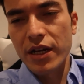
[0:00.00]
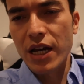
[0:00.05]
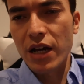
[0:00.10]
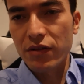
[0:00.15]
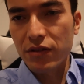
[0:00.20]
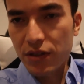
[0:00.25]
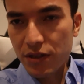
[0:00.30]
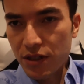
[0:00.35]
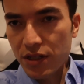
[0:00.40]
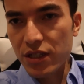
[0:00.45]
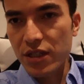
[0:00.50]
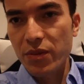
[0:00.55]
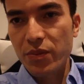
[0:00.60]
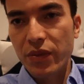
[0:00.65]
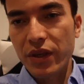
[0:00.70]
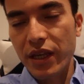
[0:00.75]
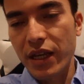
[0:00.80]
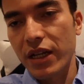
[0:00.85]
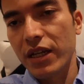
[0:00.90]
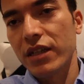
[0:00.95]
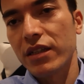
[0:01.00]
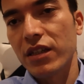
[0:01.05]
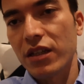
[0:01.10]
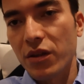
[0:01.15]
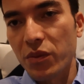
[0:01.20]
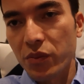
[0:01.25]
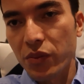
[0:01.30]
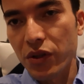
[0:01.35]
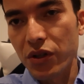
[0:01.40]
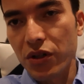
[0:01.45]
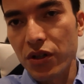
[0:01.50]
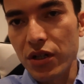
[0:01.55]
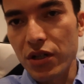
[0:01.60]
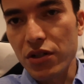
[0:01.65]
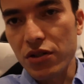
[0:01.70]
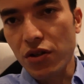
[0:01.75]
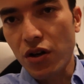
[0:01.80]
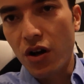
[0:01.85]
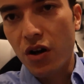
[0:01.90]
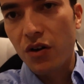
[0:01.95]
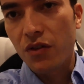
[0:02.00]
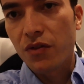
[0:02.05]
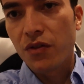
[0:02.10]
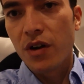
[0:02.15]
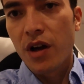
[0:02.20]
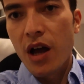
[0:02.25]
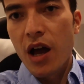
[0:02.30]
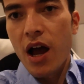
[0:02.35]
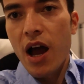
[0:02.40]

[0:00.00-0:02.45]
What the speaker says: Now this is the beginning. The computer is off.